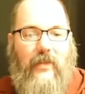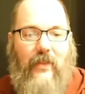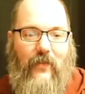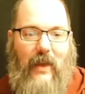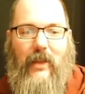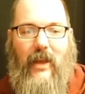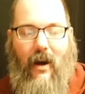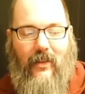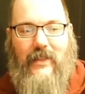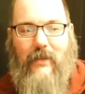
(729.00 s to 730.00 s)
family
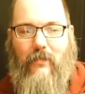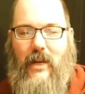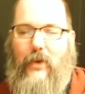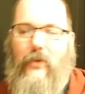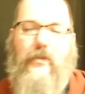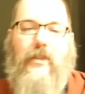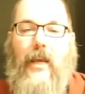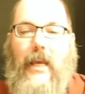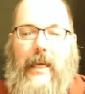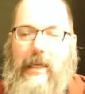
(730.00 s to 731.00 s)
all into minnows,
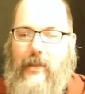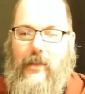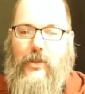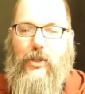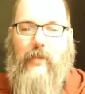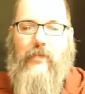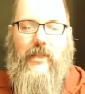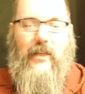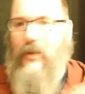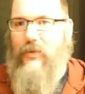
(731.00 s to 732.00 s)
then the
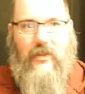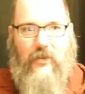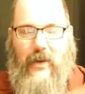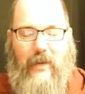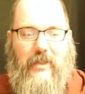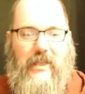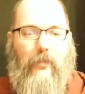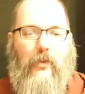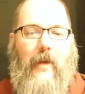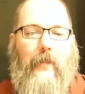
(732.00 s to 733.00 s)
GMC, that was just a random
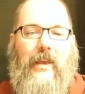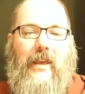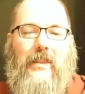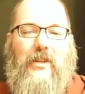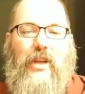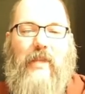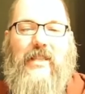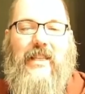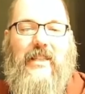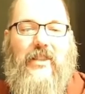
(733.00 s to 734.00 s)
example, right? The
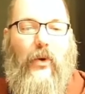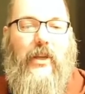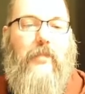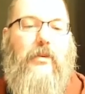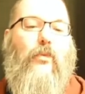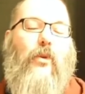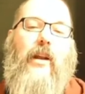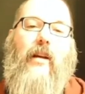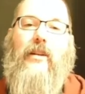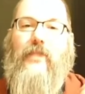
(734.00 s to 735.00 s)
GMC is going to be more
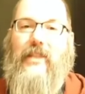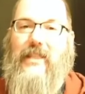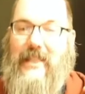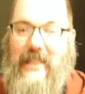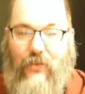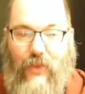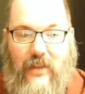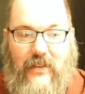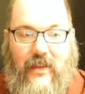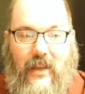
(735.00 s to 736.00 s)
narratively
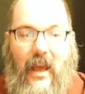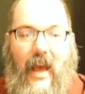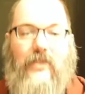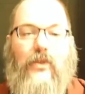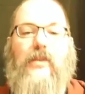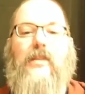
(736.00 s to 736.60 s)
significant, and so this is